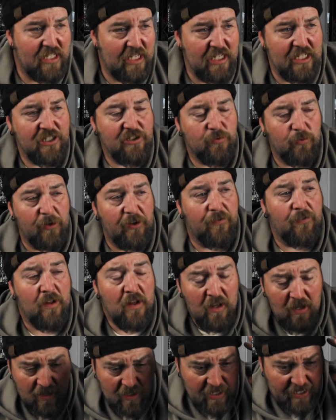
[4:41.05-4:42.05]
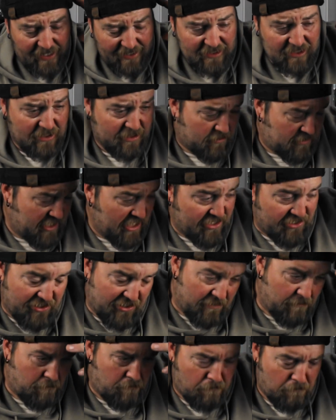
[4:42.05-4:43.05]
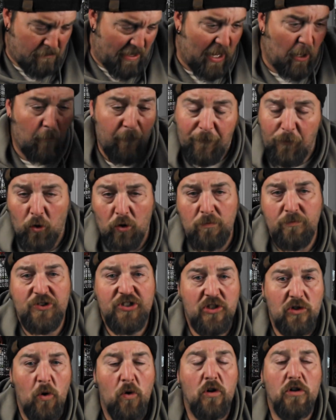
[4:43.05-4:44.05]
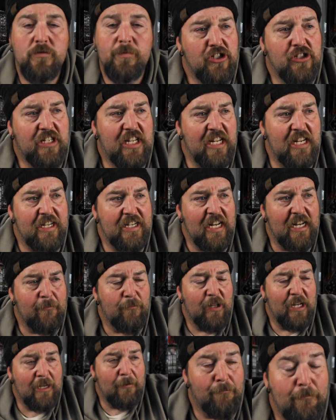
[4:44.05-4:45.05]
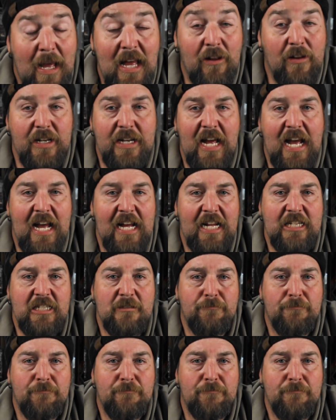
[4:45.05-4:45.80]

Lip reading: kids with extended malformed skulls should get a name like Melon heads,